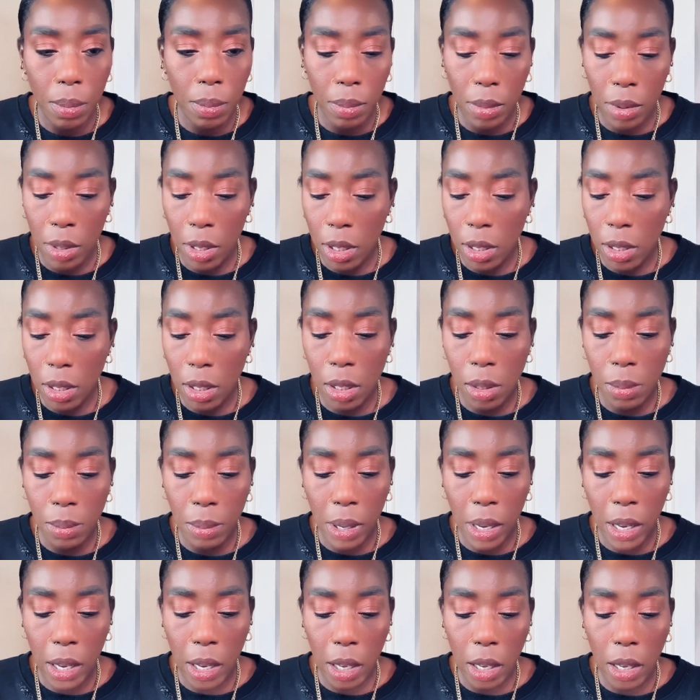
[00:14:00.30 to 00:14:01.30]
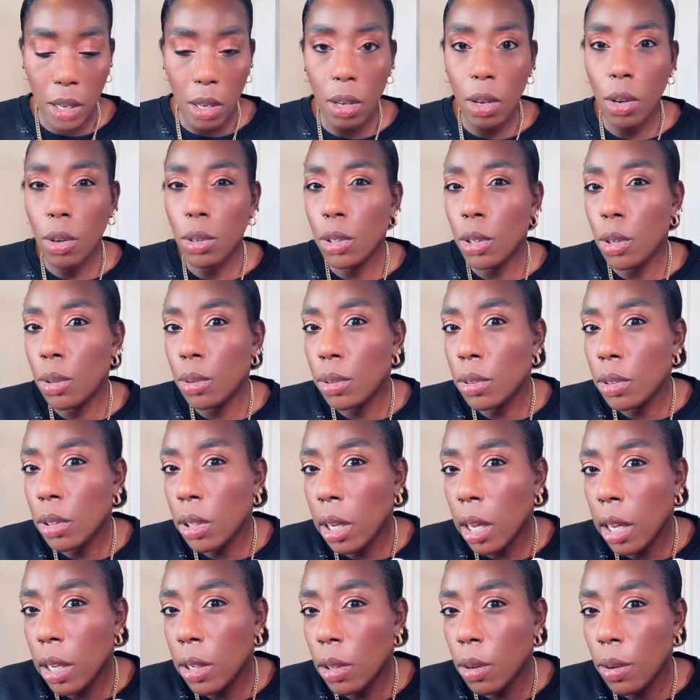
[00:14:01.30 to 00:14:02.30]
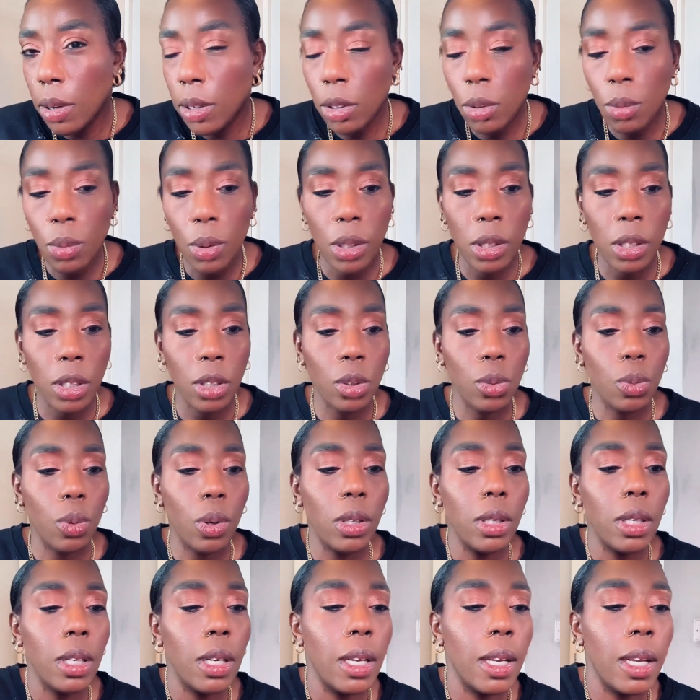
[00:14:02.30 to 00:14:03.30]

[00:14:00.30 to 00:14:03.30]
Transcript: This is my... Oh no, okay, no, I don't want this one.